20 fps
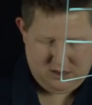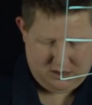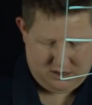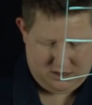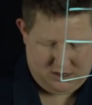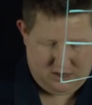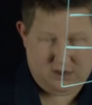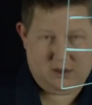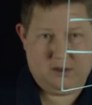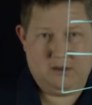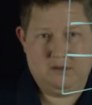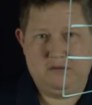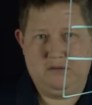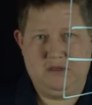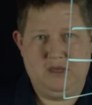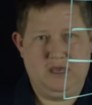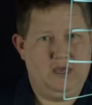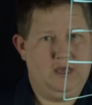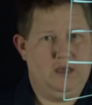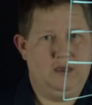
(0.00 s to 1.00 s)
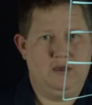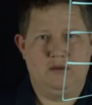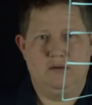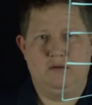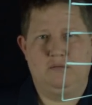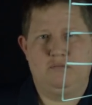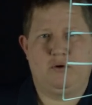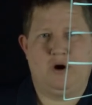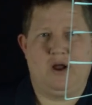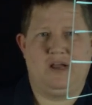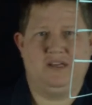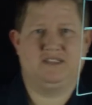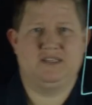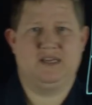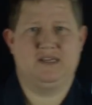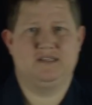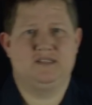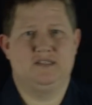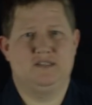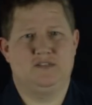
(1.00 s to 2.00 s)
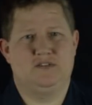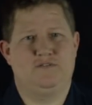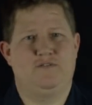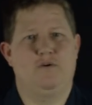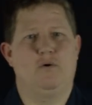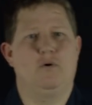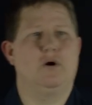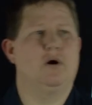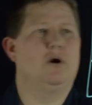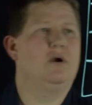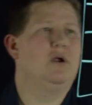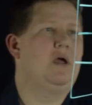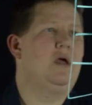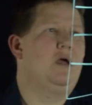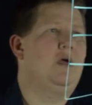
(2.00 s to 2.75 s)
uh, the processes for